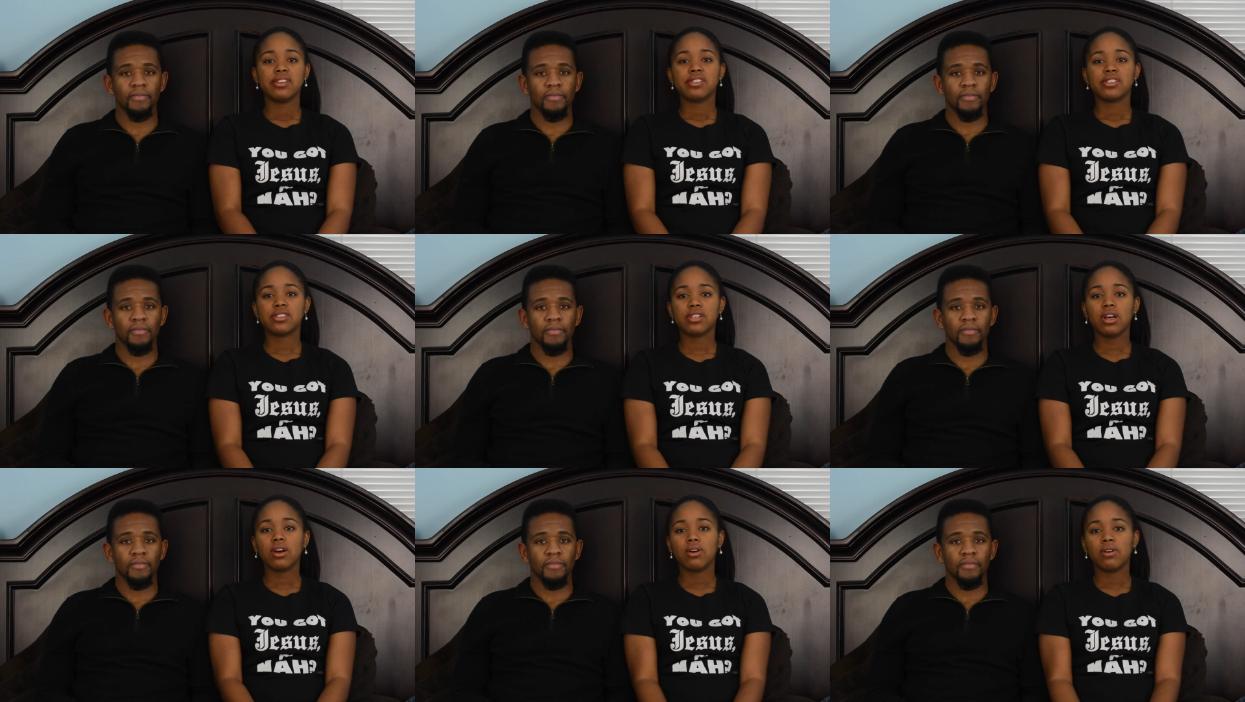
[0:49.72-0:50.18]

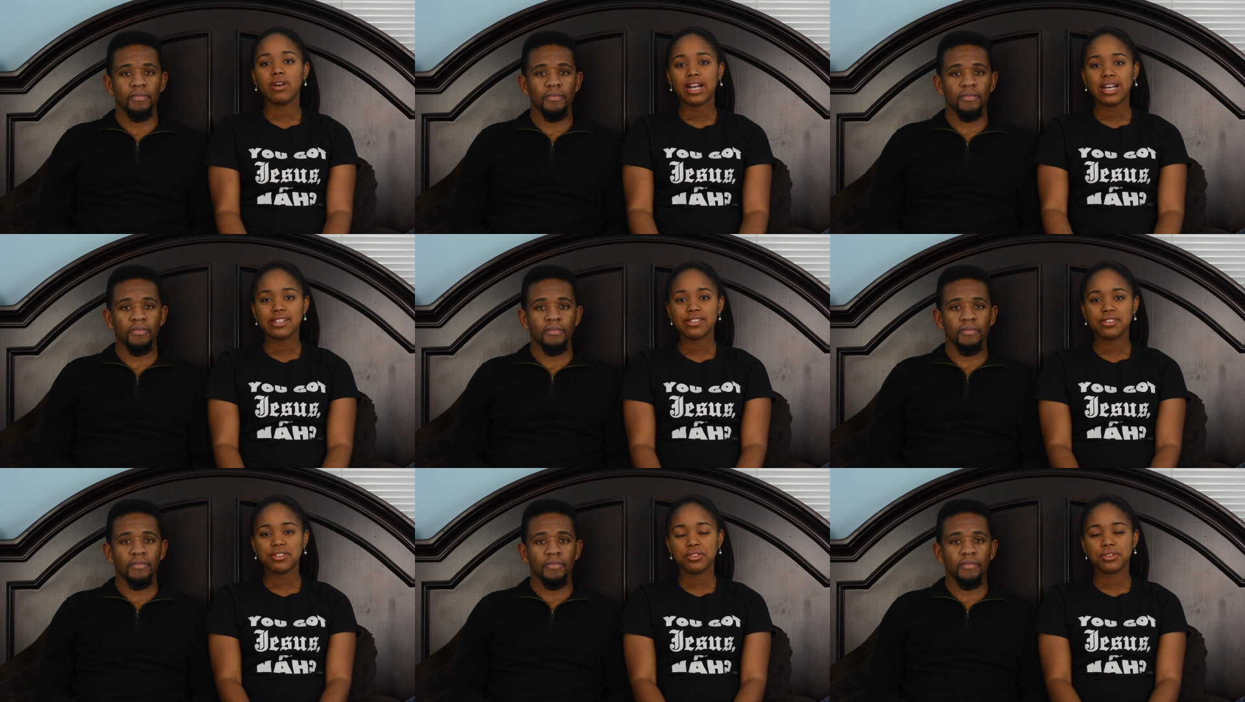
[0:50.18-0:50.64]
Speaker 1: So,
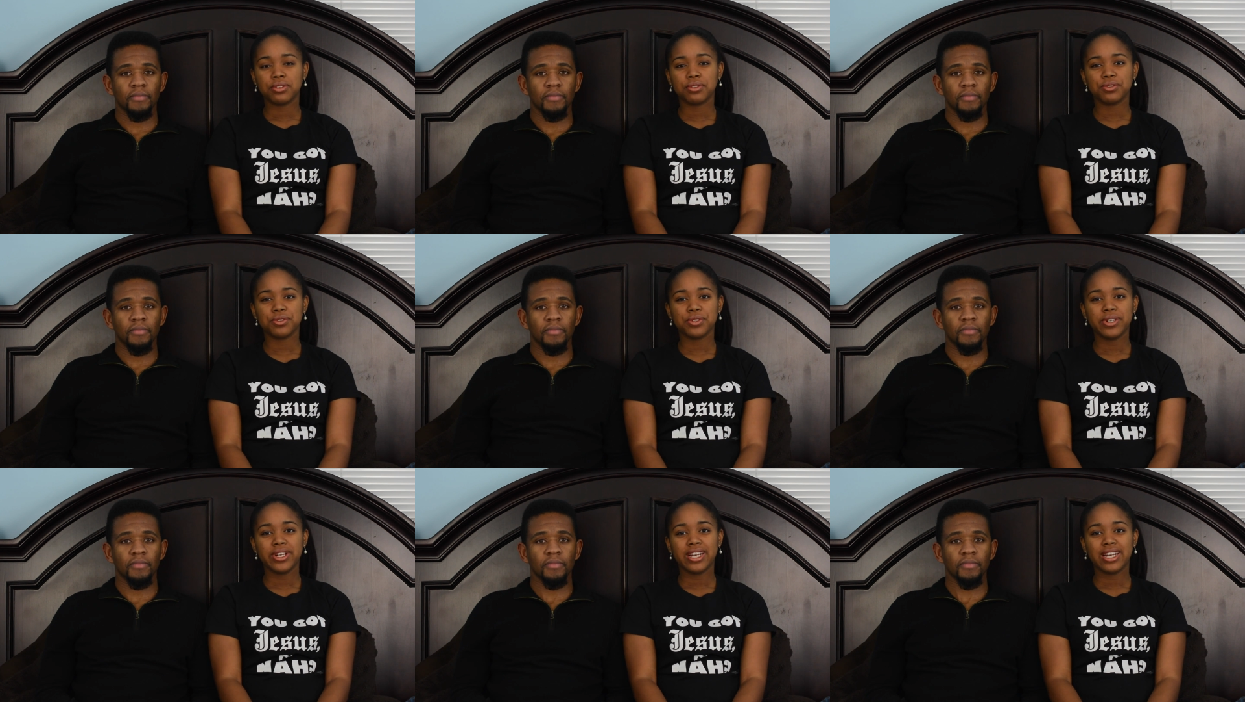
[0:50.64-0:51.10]
as you know,
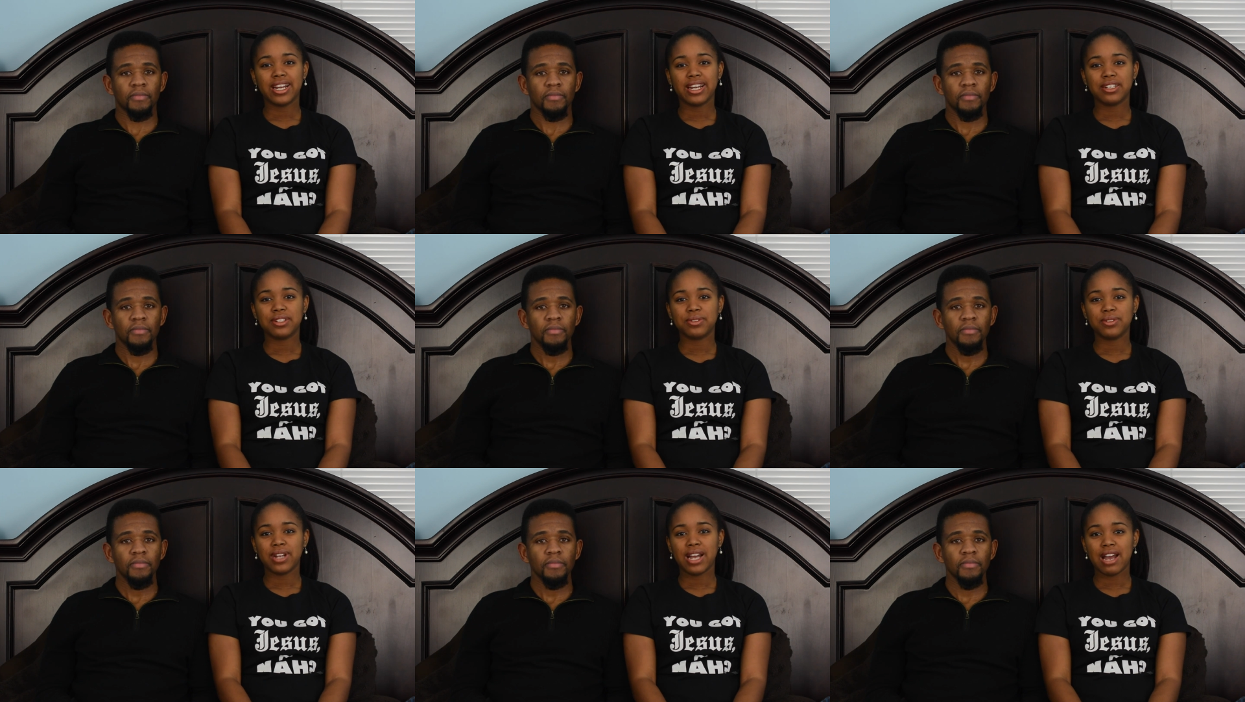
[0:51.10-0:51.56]
Roody and I
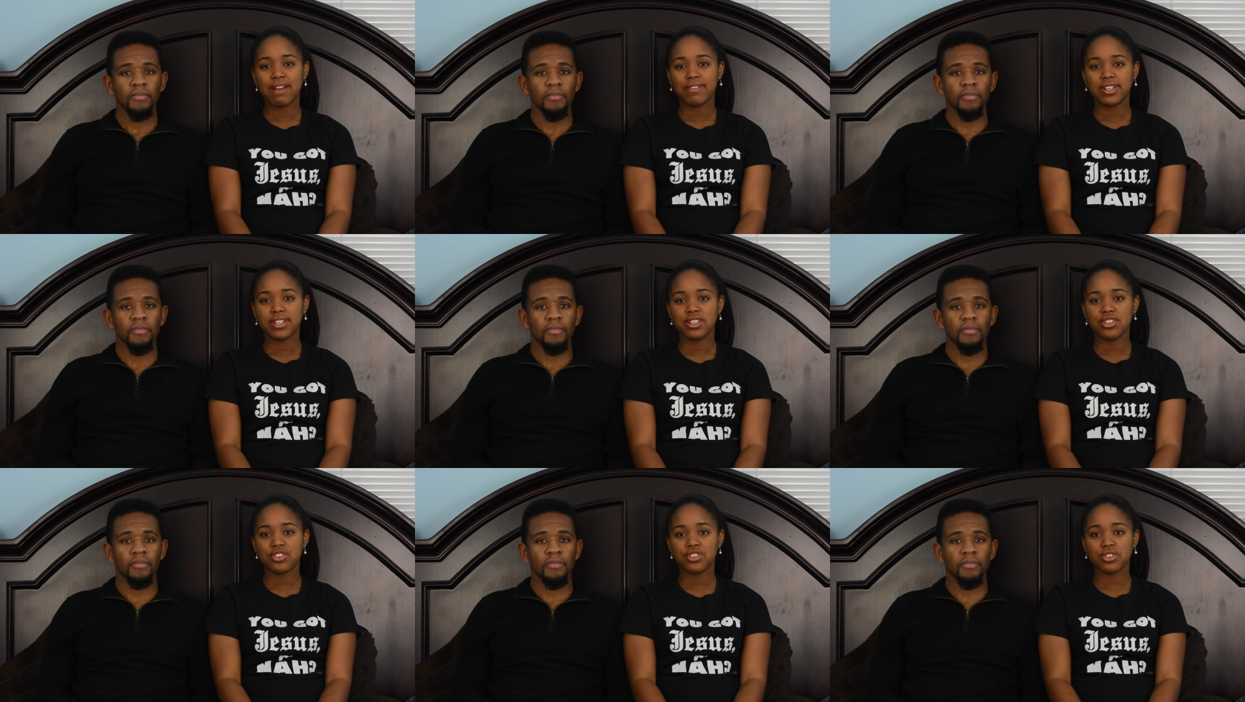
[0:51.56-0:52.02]
don't have
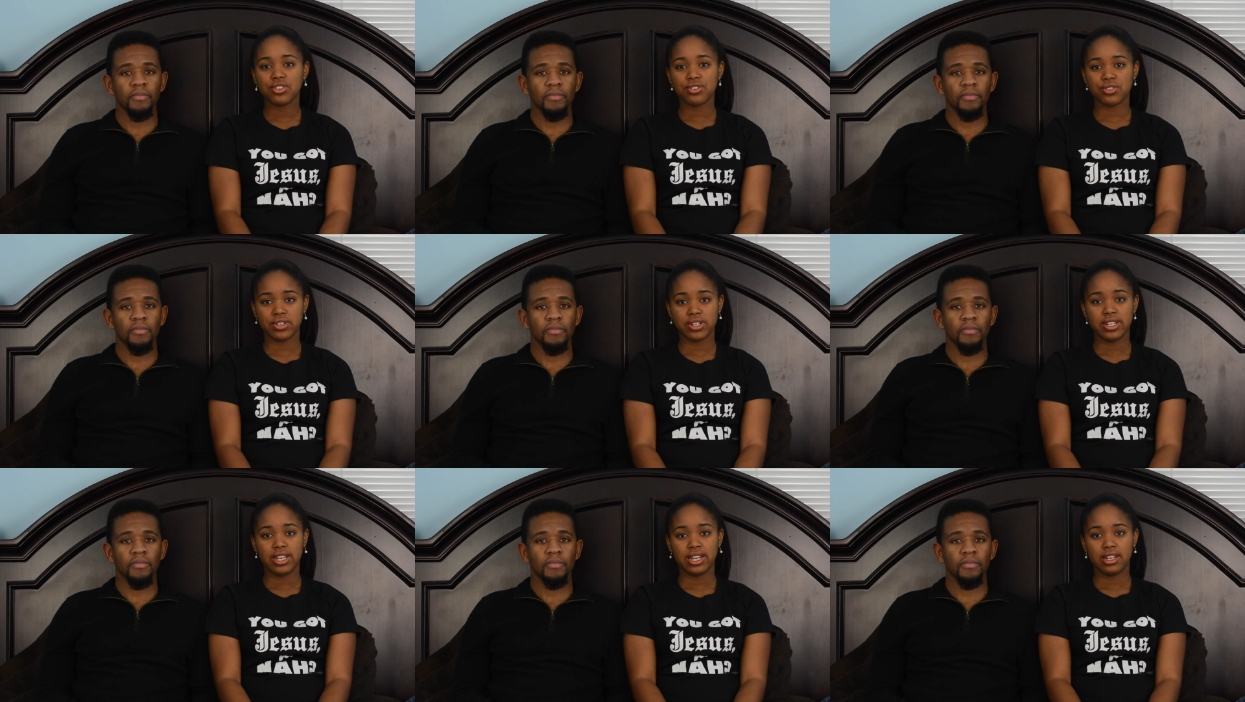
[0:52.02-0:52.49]
any
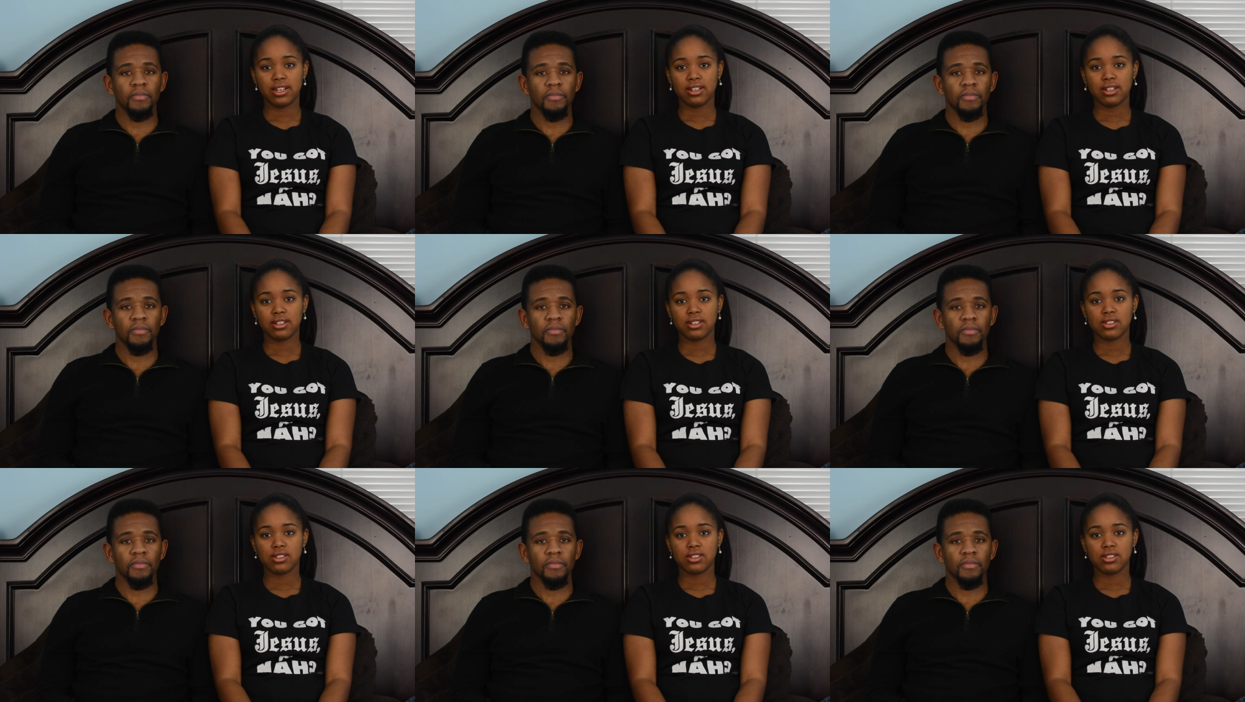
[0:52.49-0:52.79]
children yet.